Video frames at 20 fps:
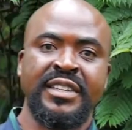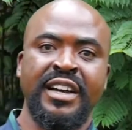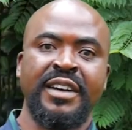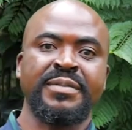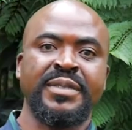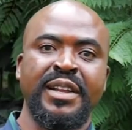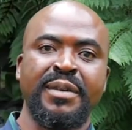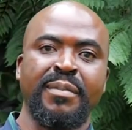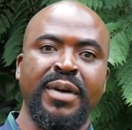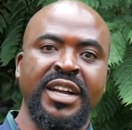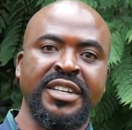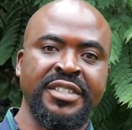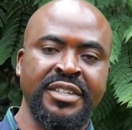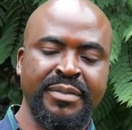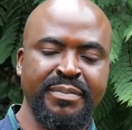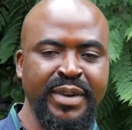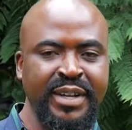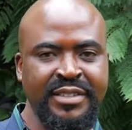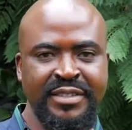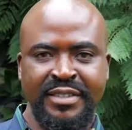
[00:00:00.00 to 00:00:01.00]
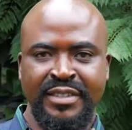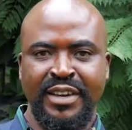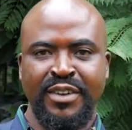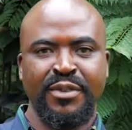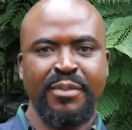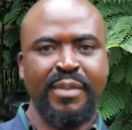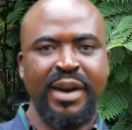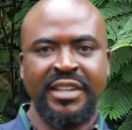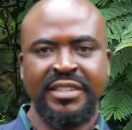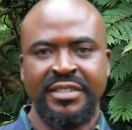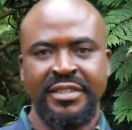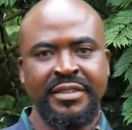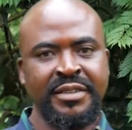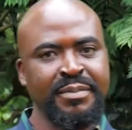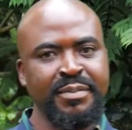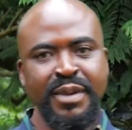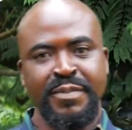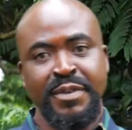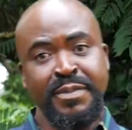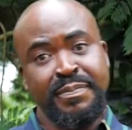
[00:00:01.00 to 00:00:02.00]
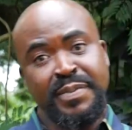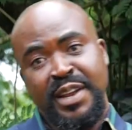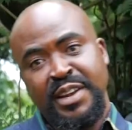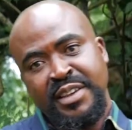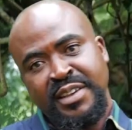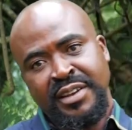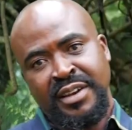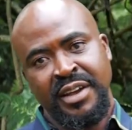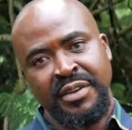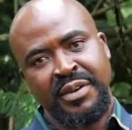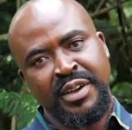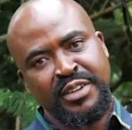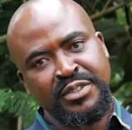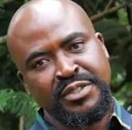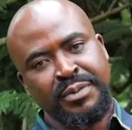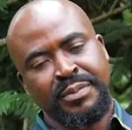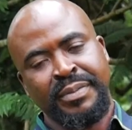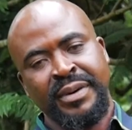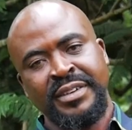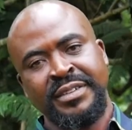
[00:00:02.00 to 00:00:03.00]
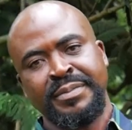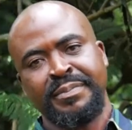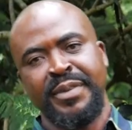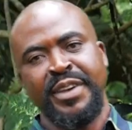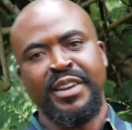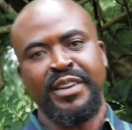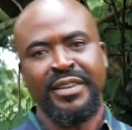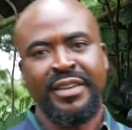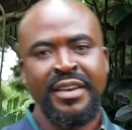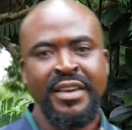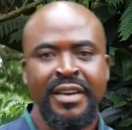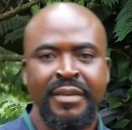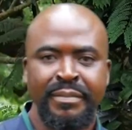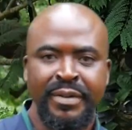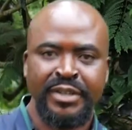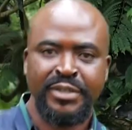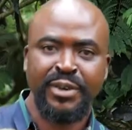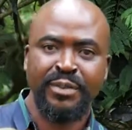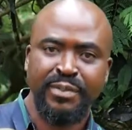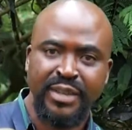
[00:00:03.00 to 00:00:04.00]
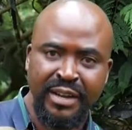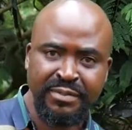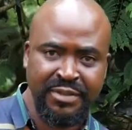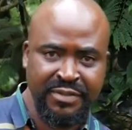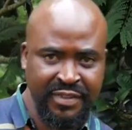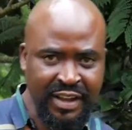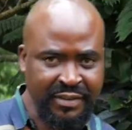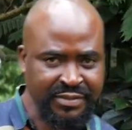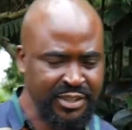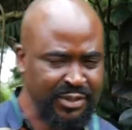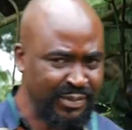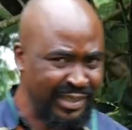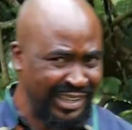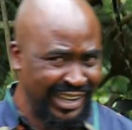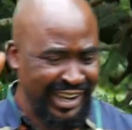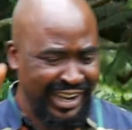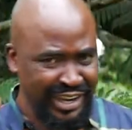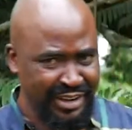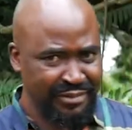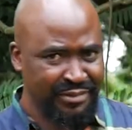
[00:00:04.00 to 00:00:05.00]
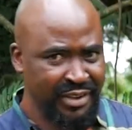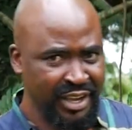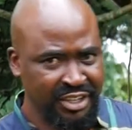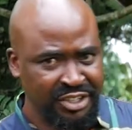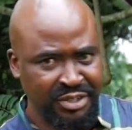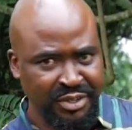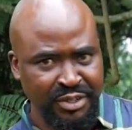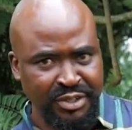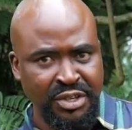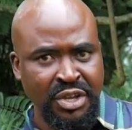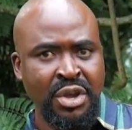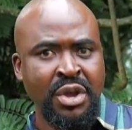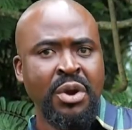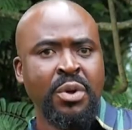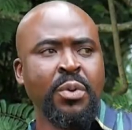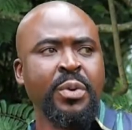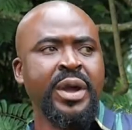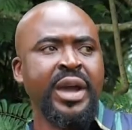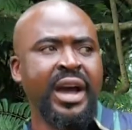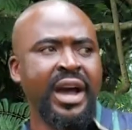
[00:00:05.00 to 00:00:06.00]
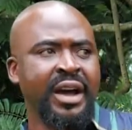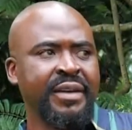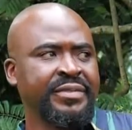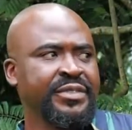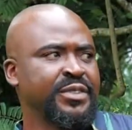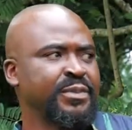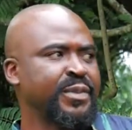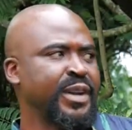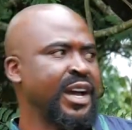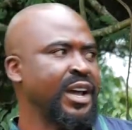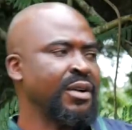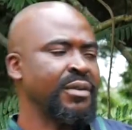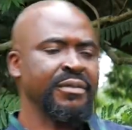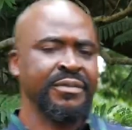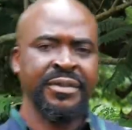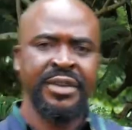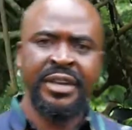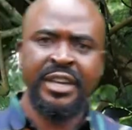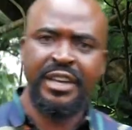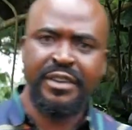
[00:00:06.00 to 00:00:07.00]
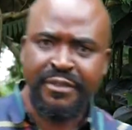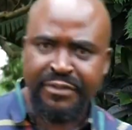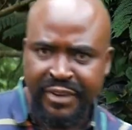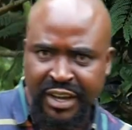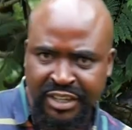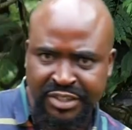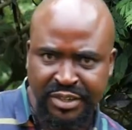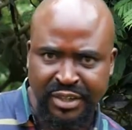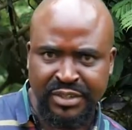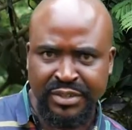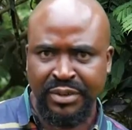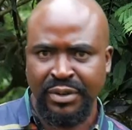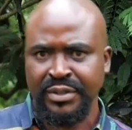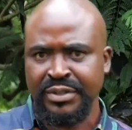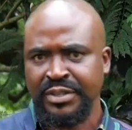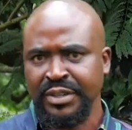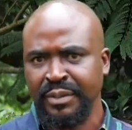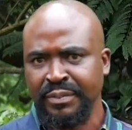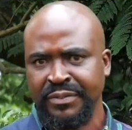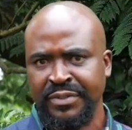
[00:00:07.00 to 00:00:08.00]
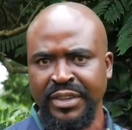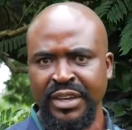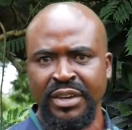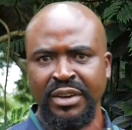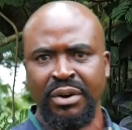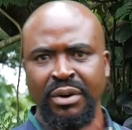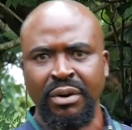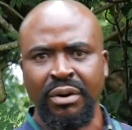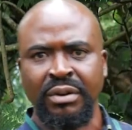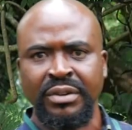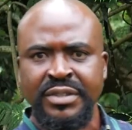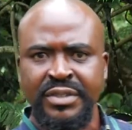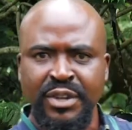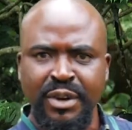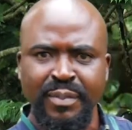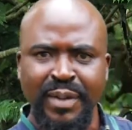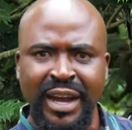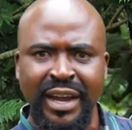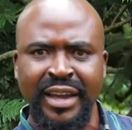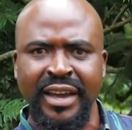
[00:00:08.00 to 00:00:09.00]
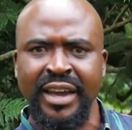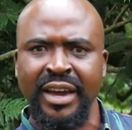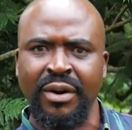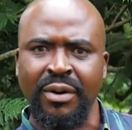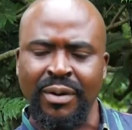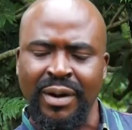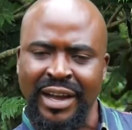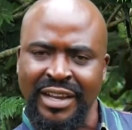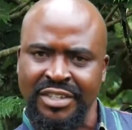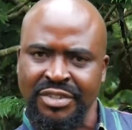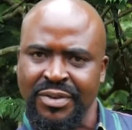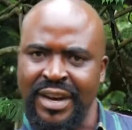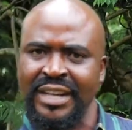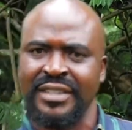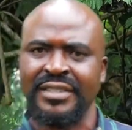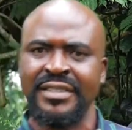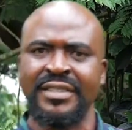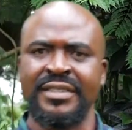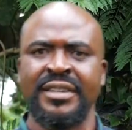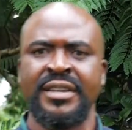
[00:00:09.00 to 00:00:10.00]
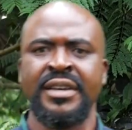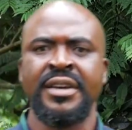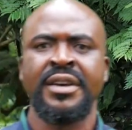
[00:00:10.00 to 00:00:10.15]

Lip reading: comes like magic. Medicines are not magic. Maybe painkiller, you can suppress pain, but sometimes if you have something like an infection, we have some kind of infections or something, or stomach ache or gastritis,